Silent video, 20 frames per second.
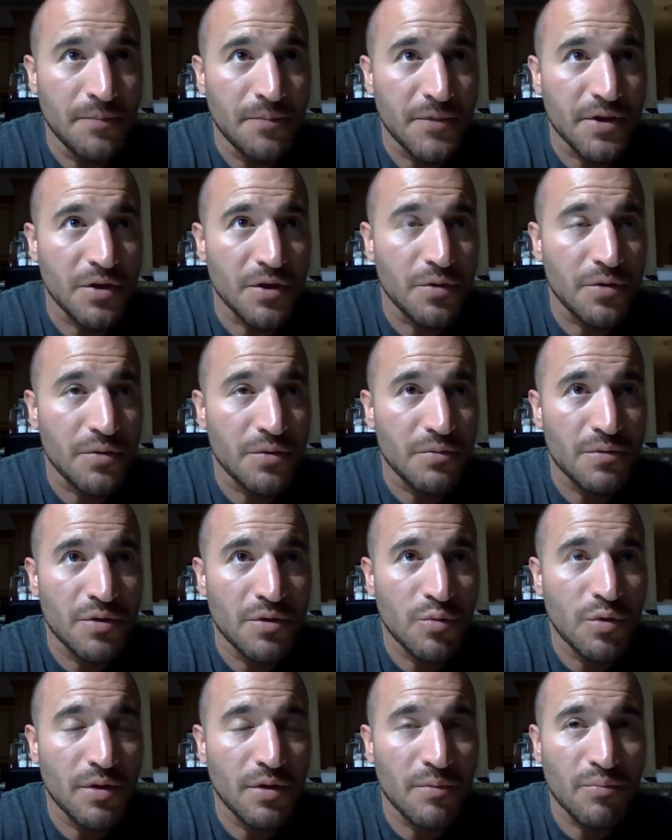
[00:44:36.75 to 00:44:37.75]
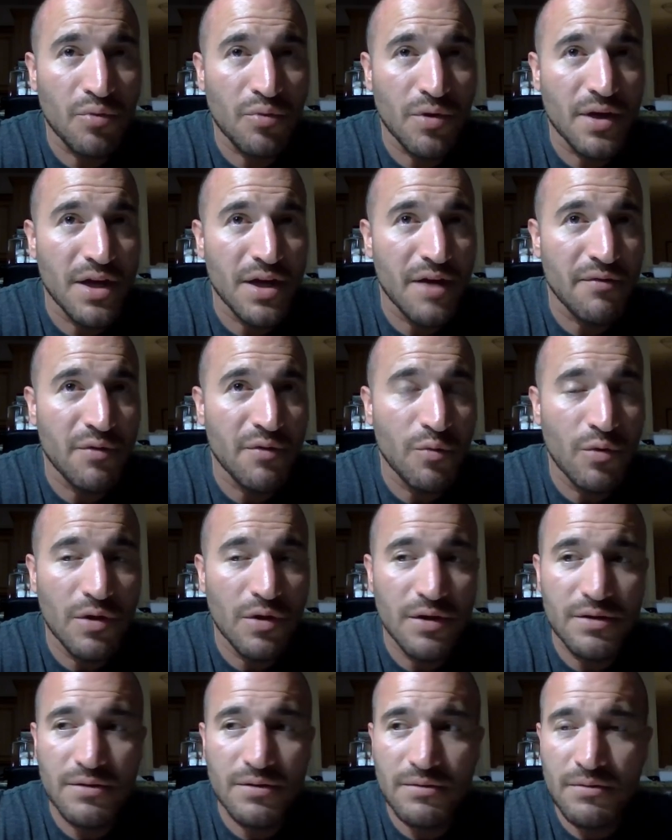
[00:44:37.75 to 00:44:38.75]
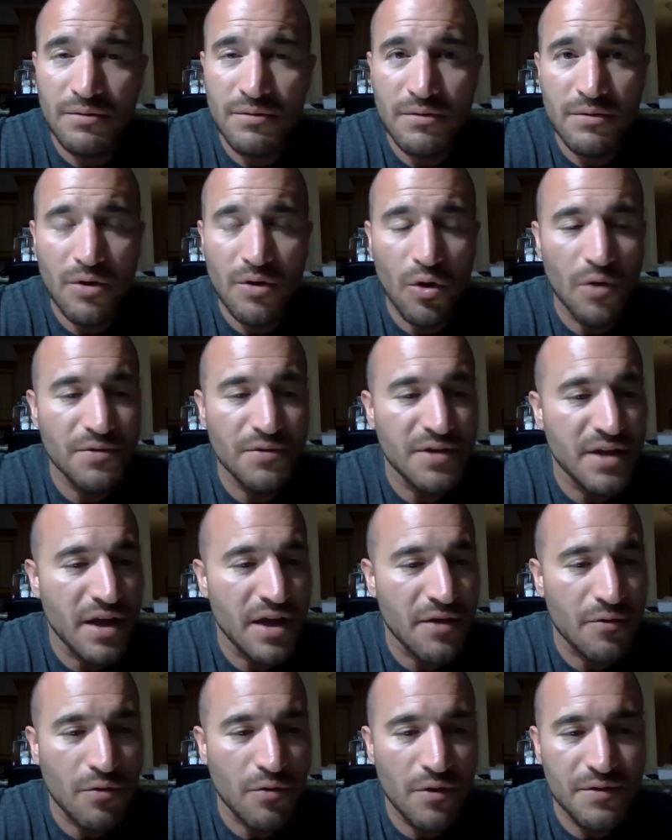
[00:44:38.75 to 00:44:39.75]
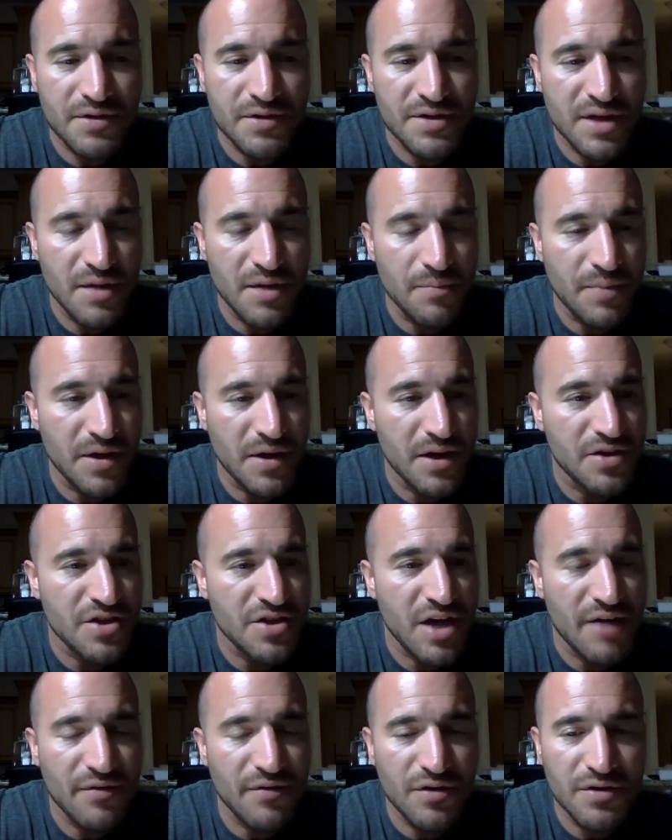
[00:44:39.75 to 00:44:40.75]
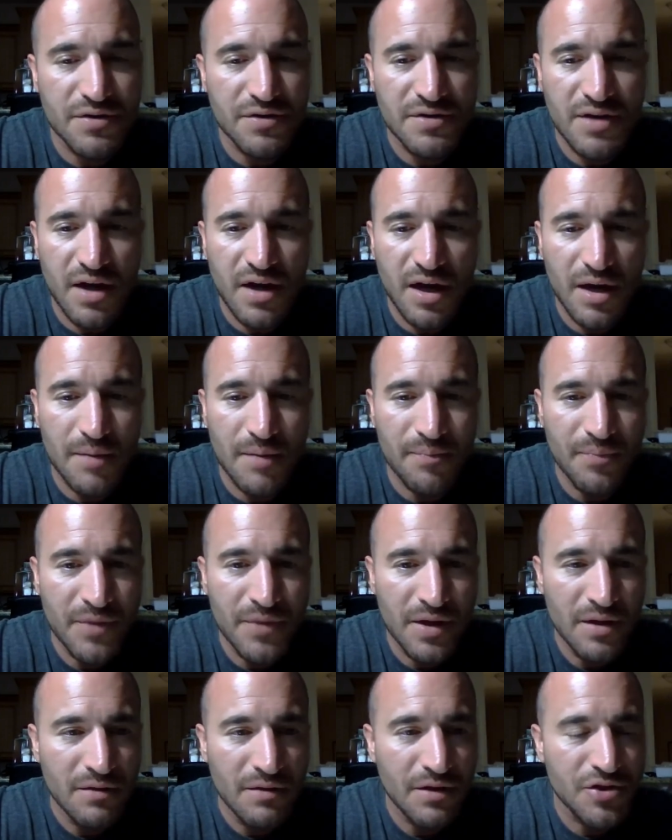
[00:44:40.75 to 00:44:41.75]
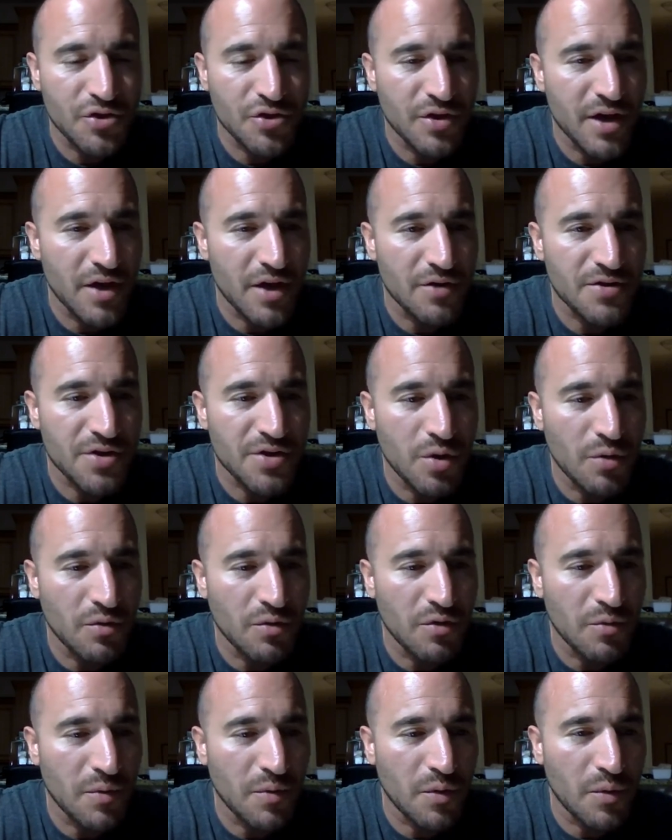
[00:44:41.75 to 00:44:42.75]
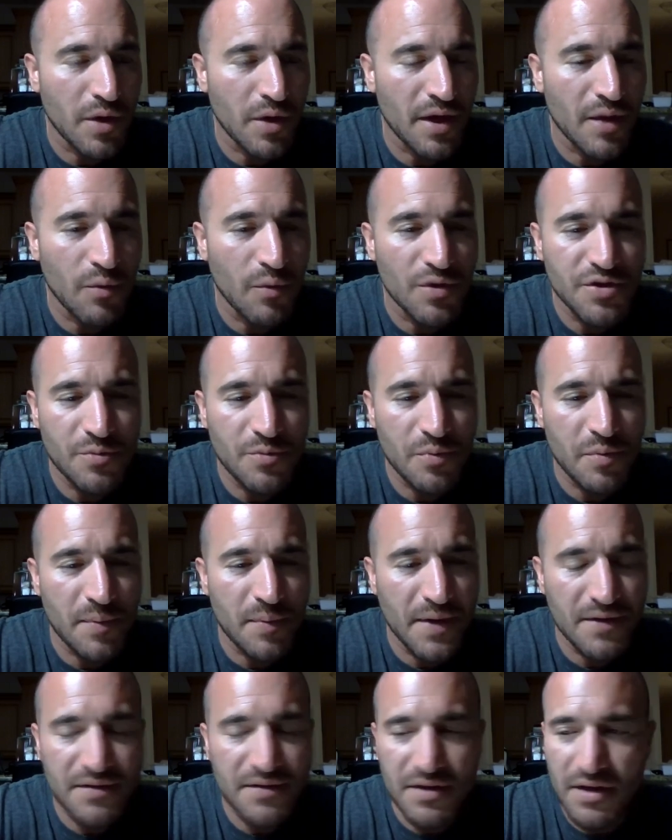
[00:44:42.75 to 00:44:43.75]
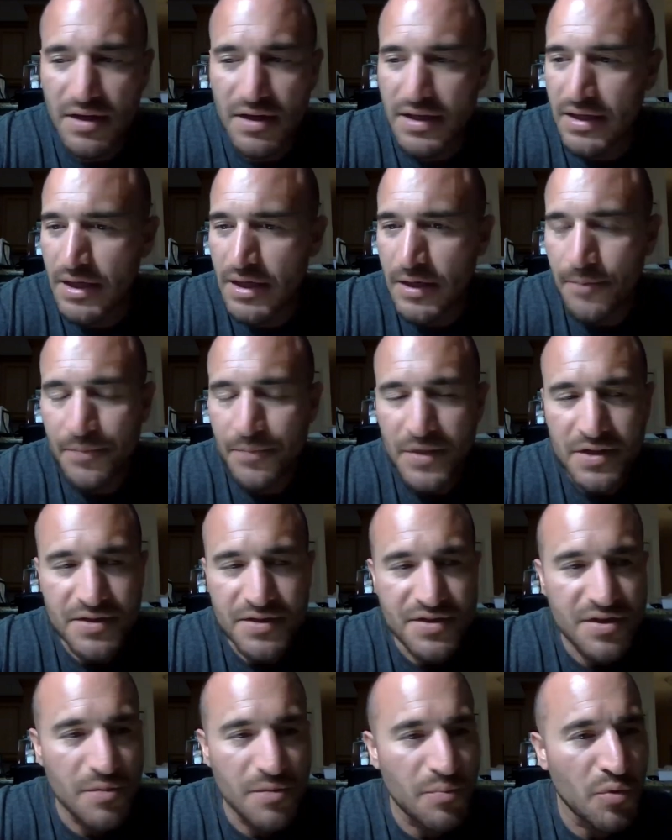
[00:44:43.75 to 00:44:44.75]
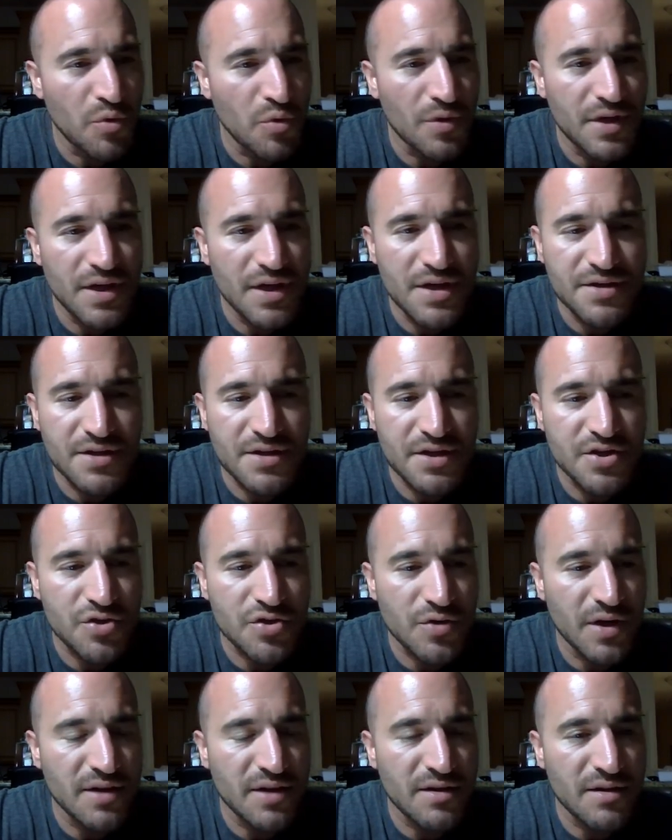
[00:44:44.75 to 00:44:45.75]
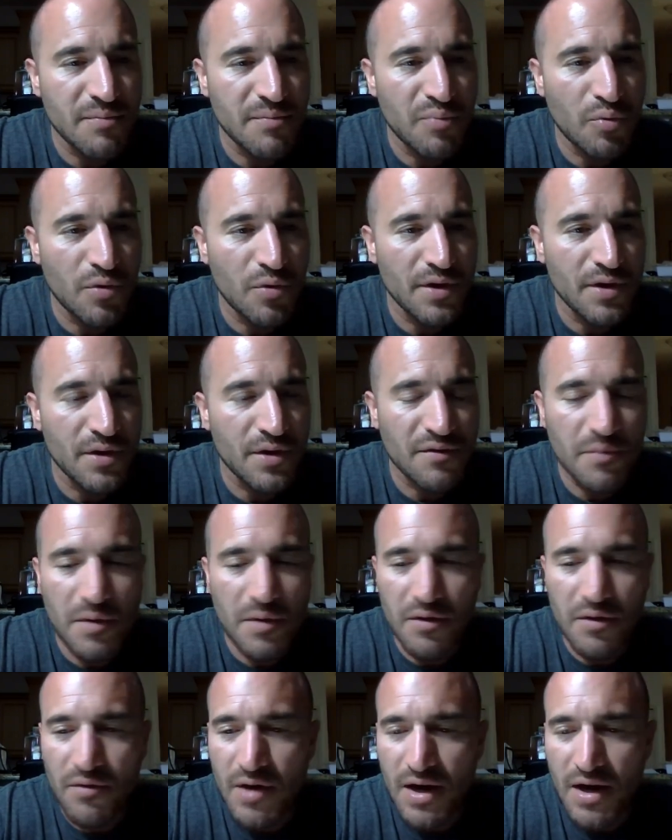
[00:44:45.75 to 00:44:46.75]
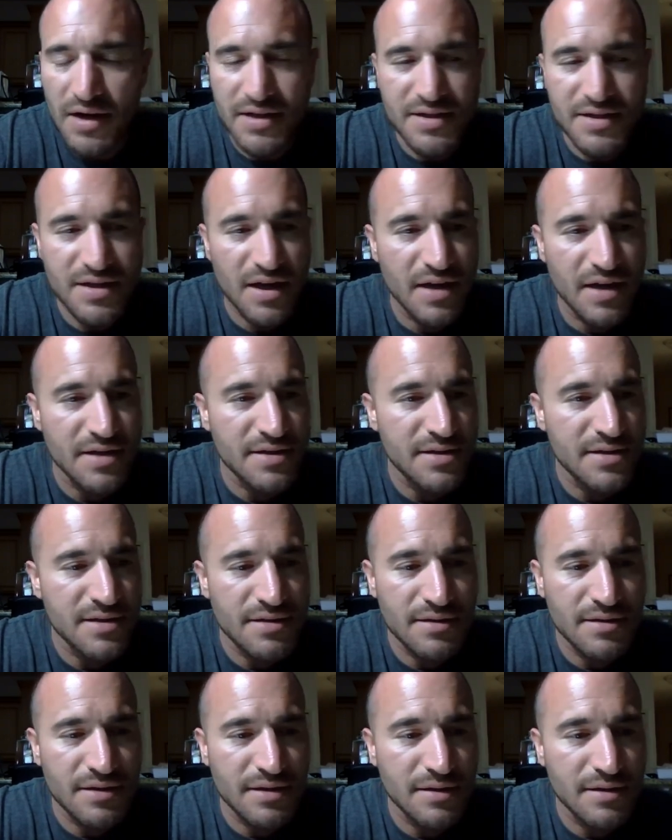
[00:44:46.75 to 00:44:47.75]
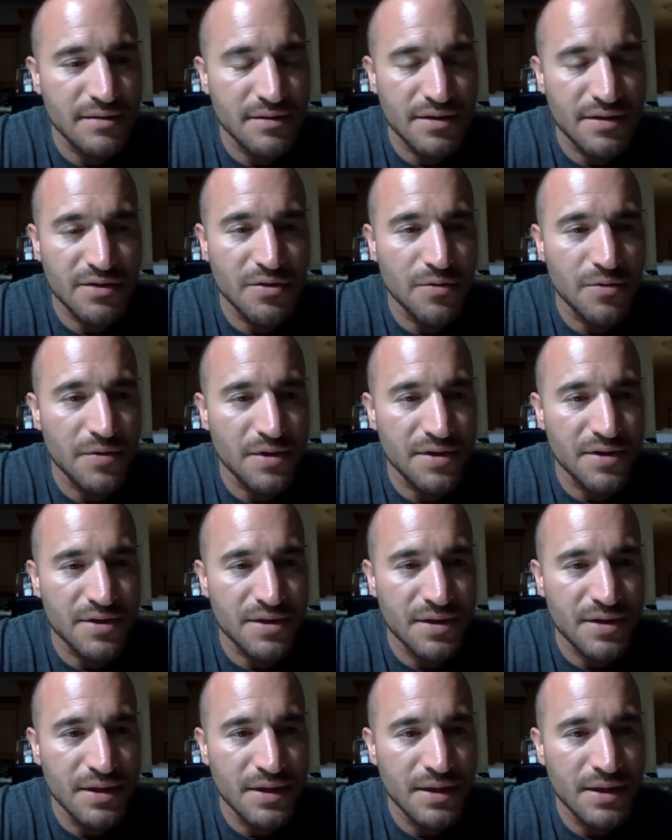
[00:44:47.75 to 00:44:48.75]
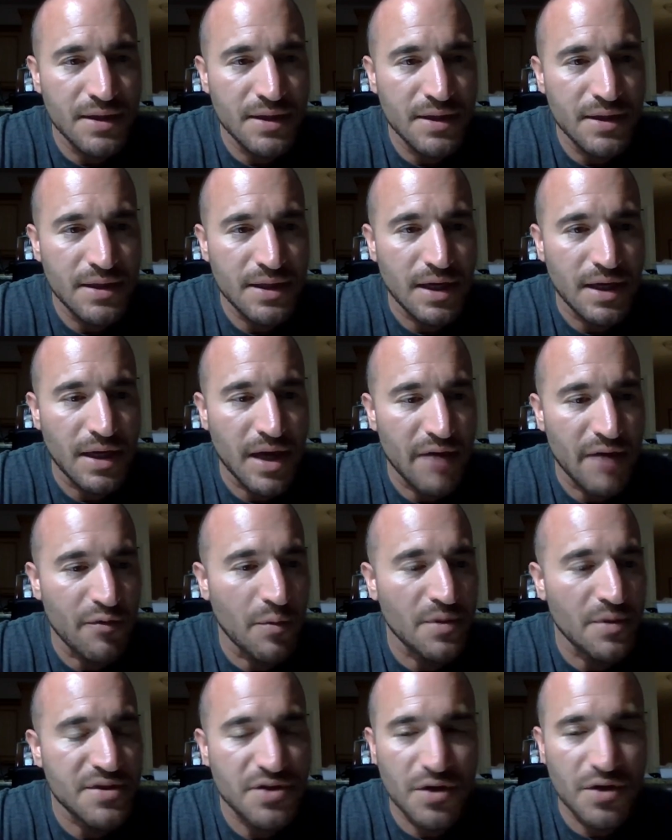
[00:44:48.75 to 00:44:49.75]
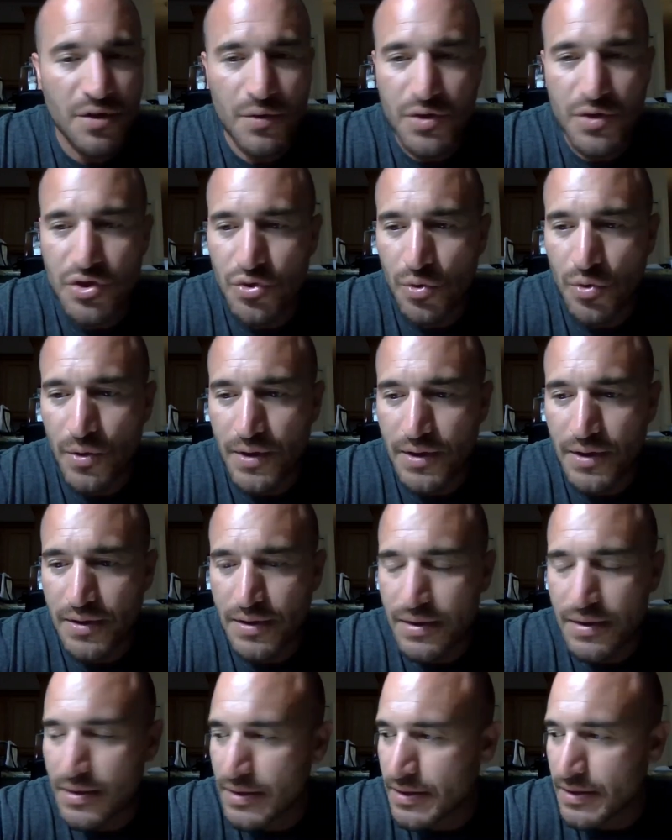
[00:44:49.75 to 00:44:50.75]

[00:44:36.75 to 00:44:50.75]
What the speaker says: You want to bring everyone all together on the same page, have a good time, let your cares go a little bit away. And what you prepared tonight Simple, easy, straight to the point. You don't have to be a rocket science, to do this. Everyone's going to enjoy it.